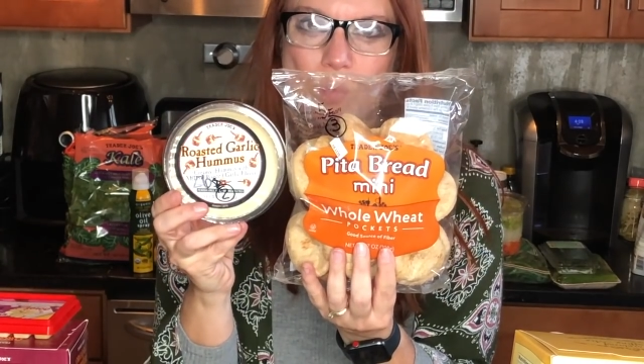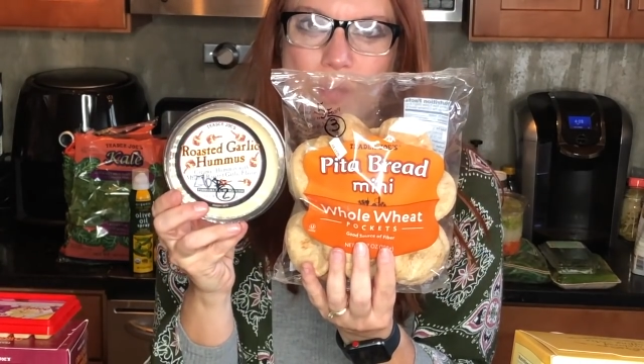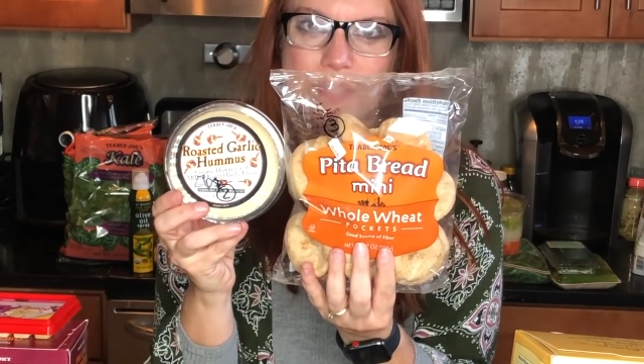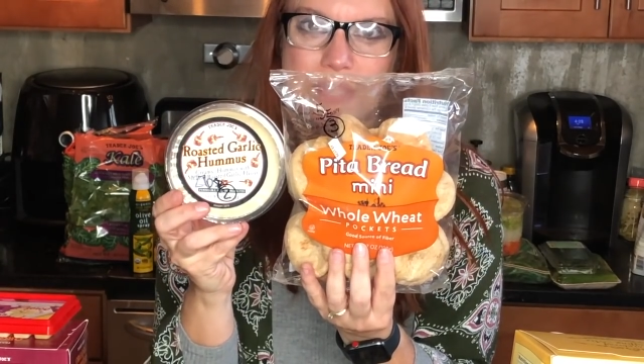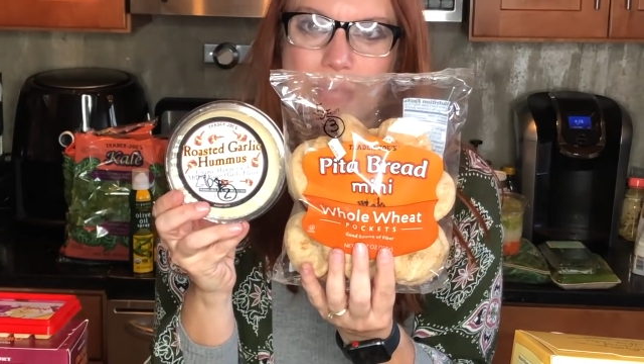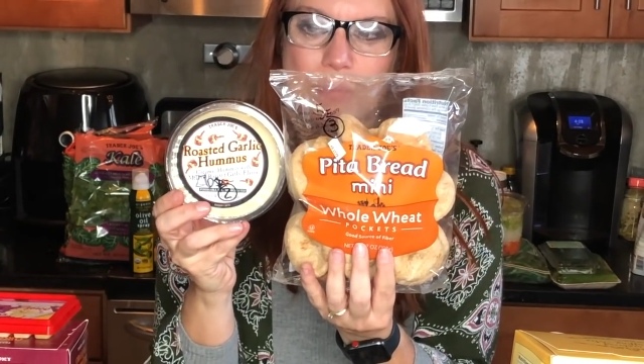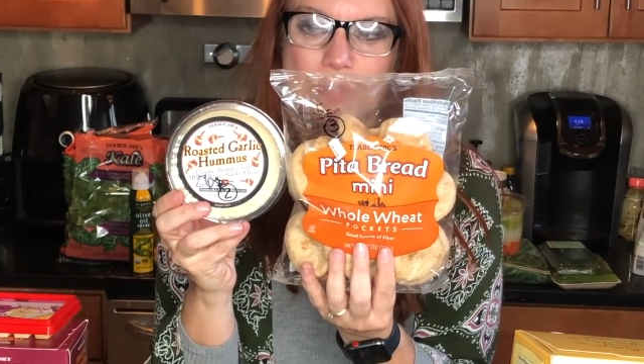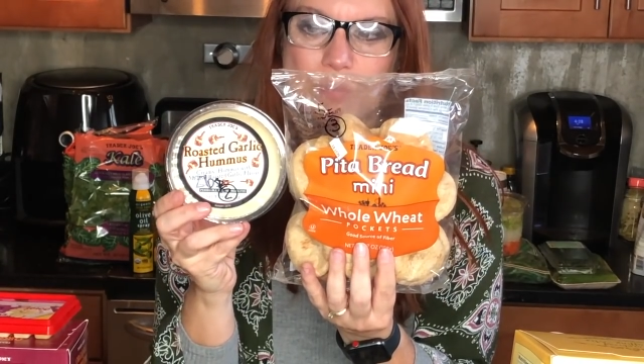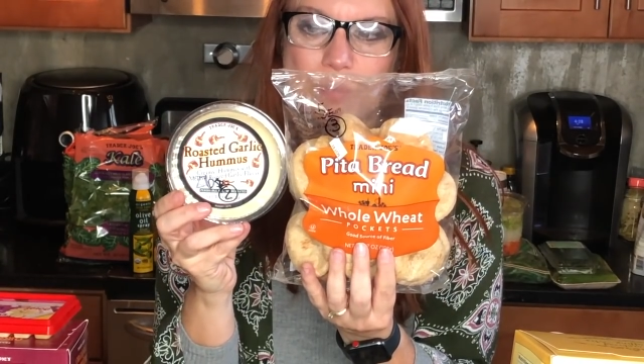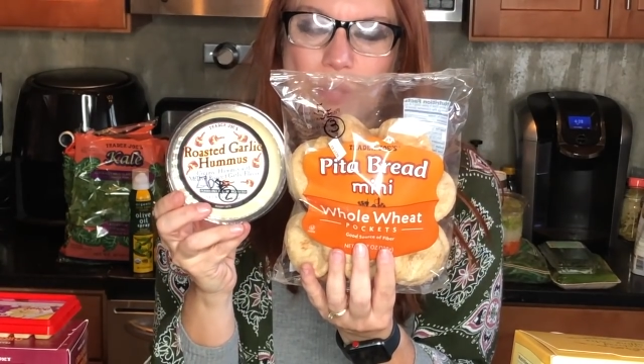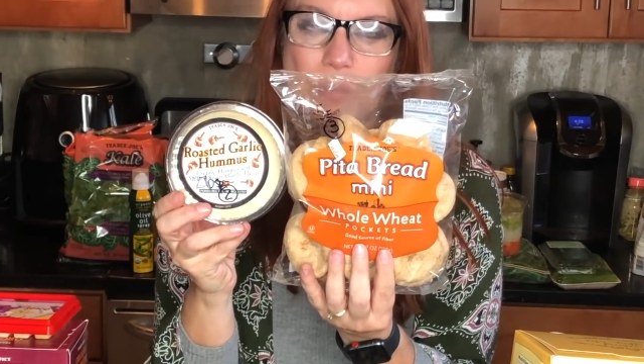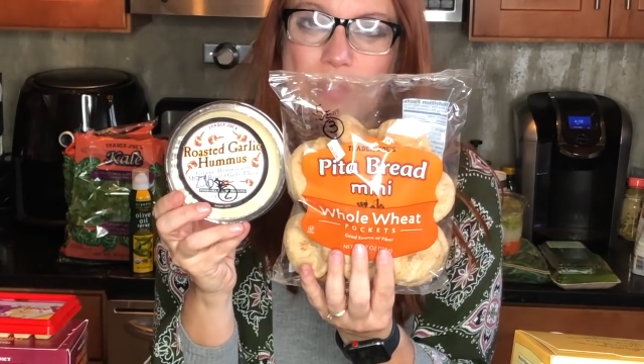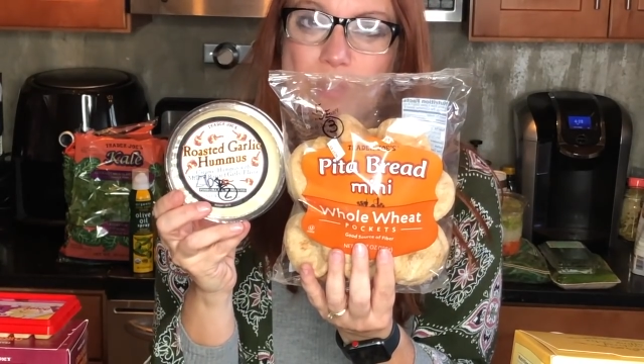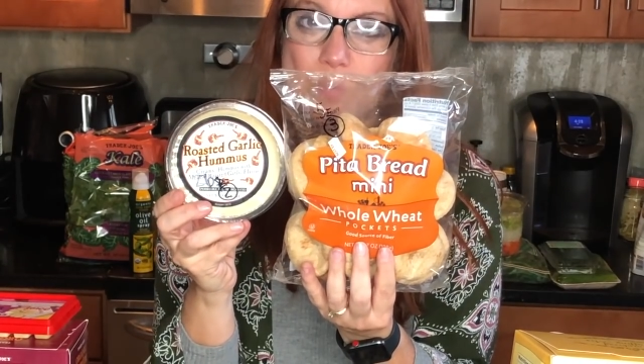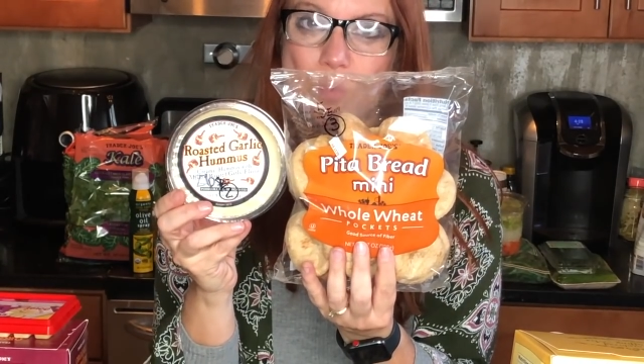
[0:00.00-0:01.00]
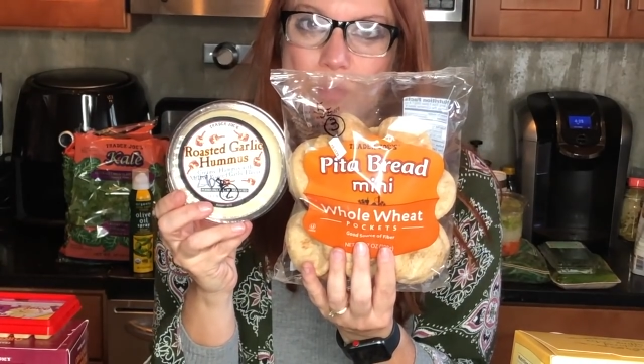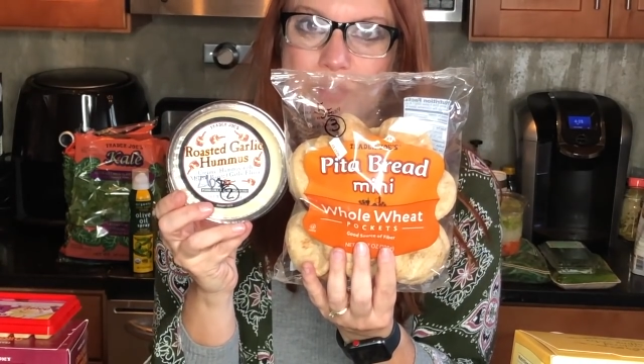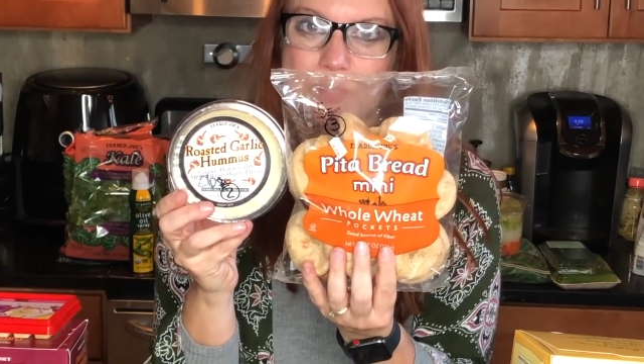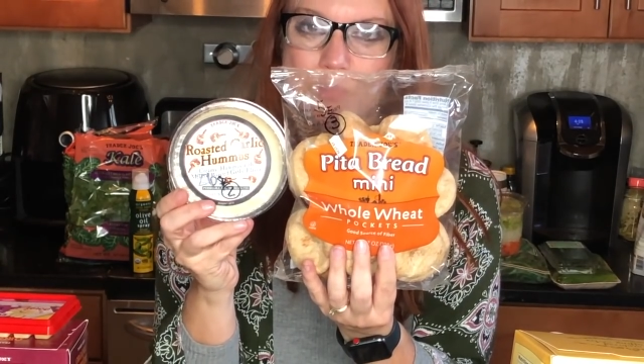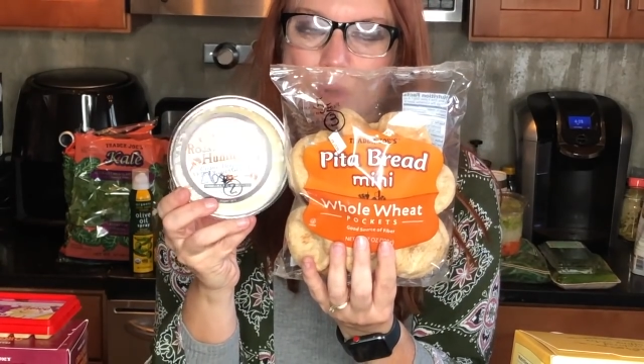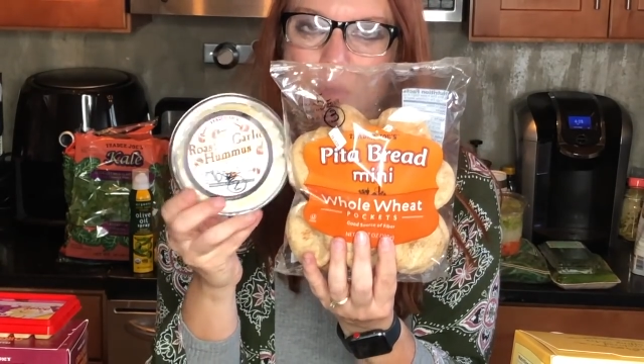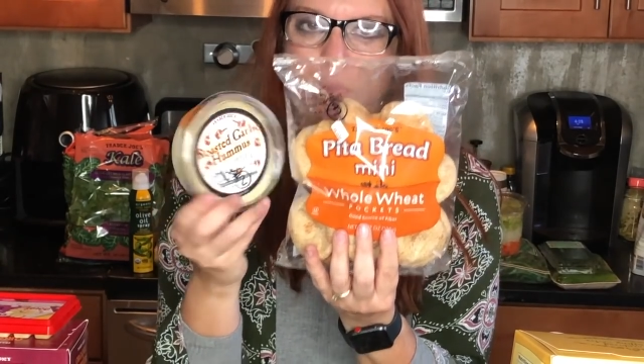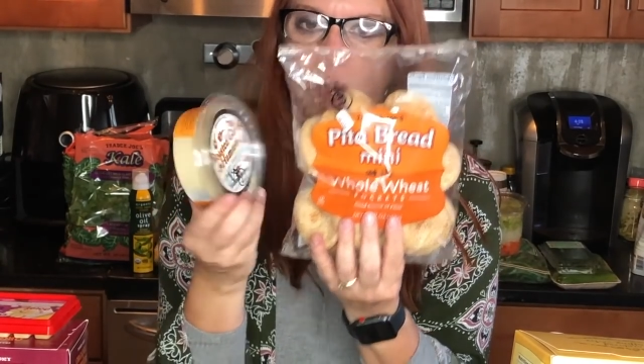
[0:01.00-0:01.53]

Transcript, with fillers: One tablespoon is one Smart